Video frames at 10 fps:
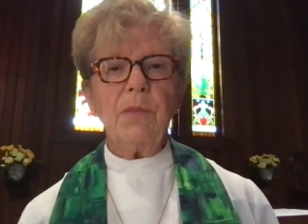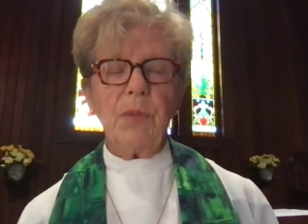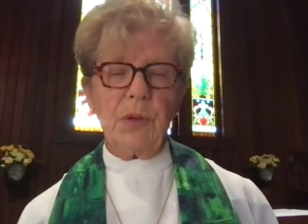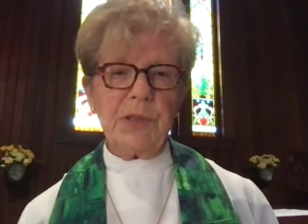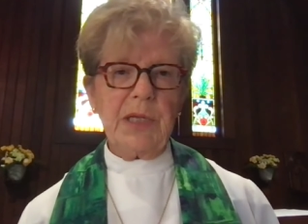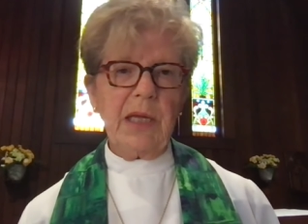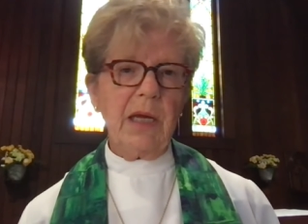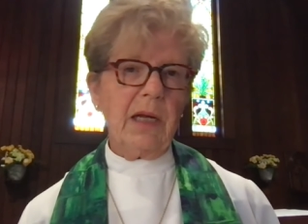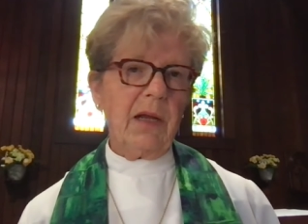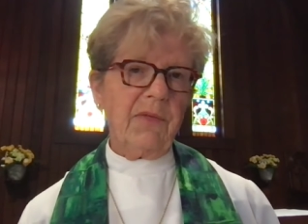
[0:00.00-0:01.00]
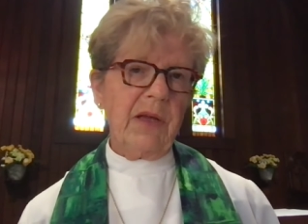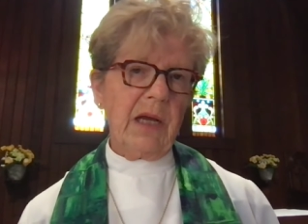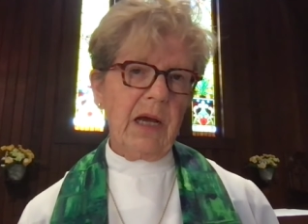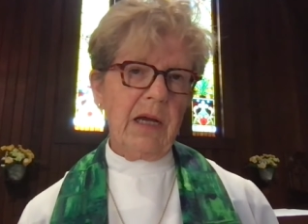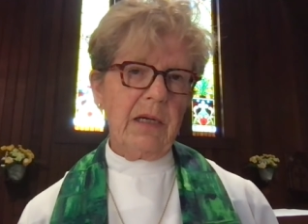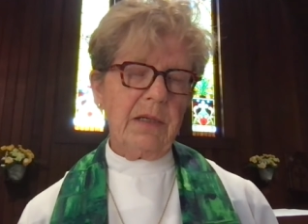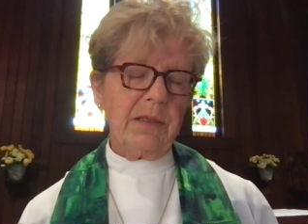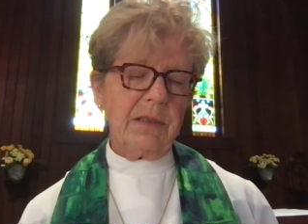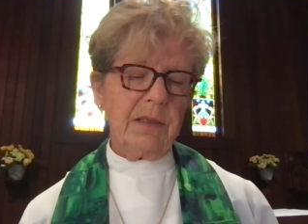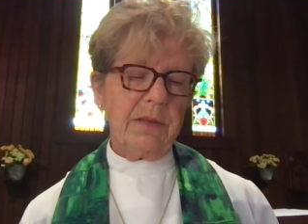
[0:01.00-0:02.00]
mercy and loving
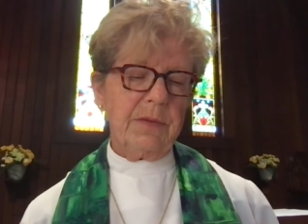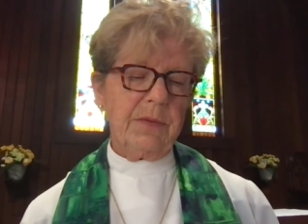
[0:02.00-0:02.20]
kindness.